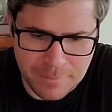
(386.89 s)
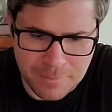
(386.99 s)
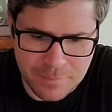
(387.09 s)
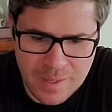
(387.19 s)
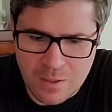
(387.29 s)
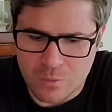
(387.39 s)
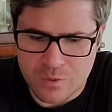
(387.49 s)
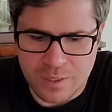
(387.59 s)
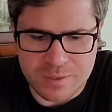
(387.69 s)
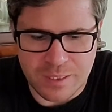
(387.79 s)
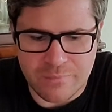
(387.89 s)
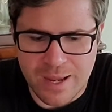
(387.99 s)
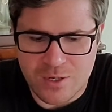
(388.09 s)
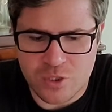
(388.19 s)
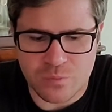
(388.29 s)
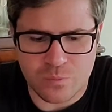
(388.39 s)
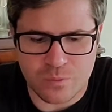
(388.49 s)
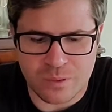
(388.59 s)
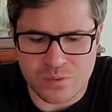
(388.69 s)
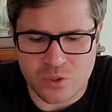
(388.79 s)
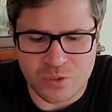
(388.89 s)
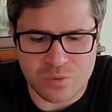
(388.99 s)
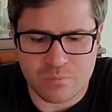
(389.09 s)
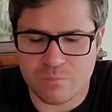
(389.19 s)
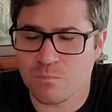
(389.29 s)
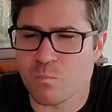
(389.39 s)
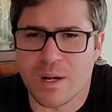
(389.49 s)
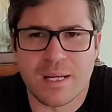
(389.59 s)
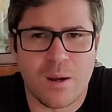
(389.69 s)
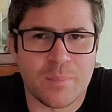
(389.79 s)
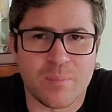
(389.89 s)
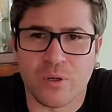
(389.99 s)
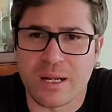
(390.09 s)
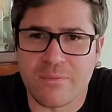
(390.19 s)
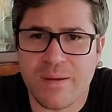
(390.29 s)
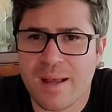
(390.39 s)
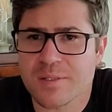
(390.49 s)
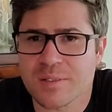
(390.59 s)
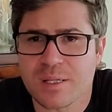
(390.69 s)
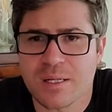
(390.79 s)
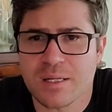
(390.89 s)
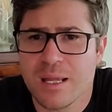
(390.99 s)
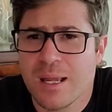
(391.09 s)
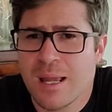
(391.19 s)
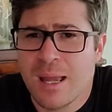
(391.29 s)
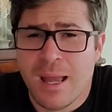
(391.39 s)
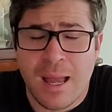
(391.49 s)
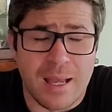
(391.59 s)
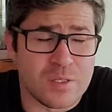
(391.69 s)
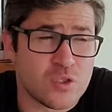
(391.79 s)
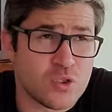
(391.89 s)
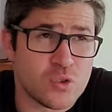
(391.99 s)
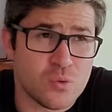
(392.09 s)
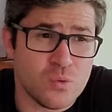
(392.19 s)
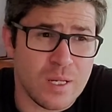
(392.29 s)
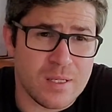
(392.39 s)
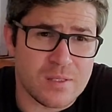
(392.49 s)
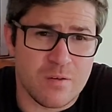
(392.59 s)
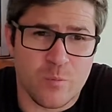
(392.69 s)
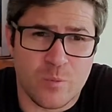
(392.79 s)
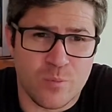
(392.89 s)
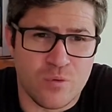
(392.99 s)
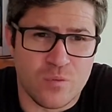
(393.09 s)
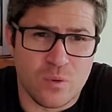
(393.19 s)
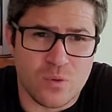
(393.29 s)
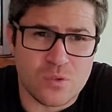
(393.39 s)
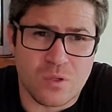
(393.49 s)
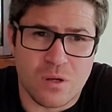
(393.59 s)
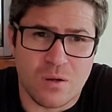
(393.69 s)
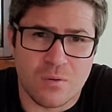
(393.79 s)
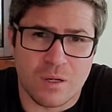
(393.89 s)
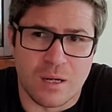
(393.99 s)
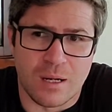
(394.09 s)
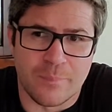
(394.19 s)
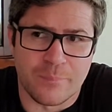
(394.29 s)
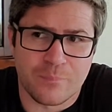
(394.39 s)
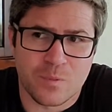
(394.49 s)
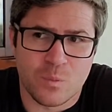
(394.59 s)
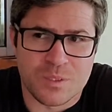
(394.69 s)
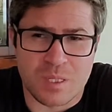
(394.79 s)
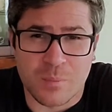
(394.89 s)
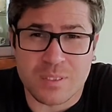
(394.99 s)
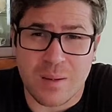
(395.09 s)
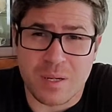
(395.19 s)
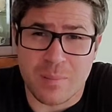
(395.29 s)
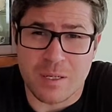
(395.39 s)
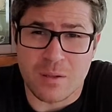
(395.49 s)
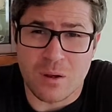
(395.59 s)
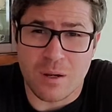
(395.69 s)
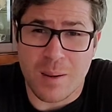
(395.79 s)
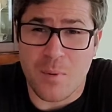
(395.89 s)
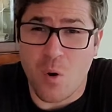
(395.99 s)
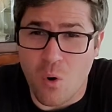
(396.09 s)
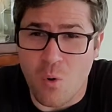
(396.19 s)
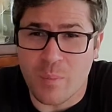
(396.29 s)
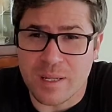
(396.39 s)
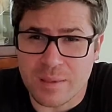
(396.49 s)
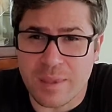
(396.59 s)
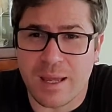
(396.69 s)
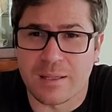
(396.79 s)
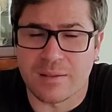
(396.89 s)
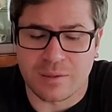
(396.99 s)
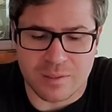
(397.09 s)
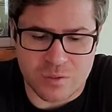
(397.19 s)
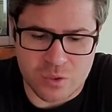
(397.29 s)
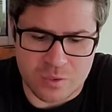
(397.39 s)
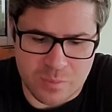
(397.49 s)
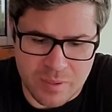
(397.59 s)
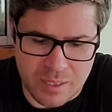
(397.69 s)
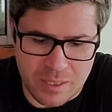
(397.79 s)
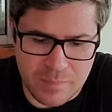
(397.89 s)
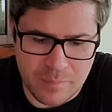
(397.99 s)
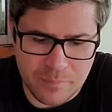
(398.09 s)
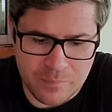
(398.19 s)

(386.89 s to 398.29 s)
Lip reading: Not a ton of action. It's just right now people are getting vaccinated. As soon as government approval goes along, with summertime coming along, I'm hoping that things start to pick up.